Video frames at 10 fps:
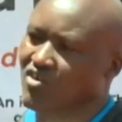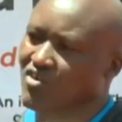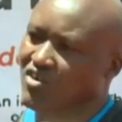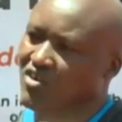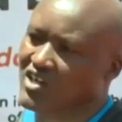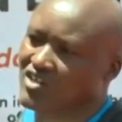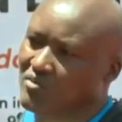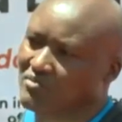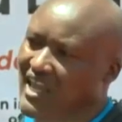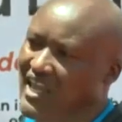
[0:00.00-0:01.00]
For
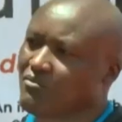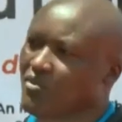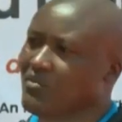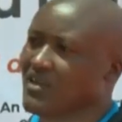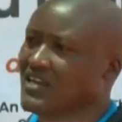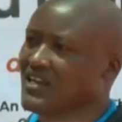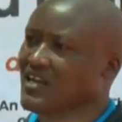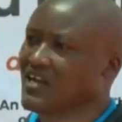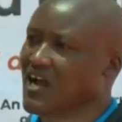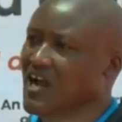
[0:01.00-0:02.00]
some time, women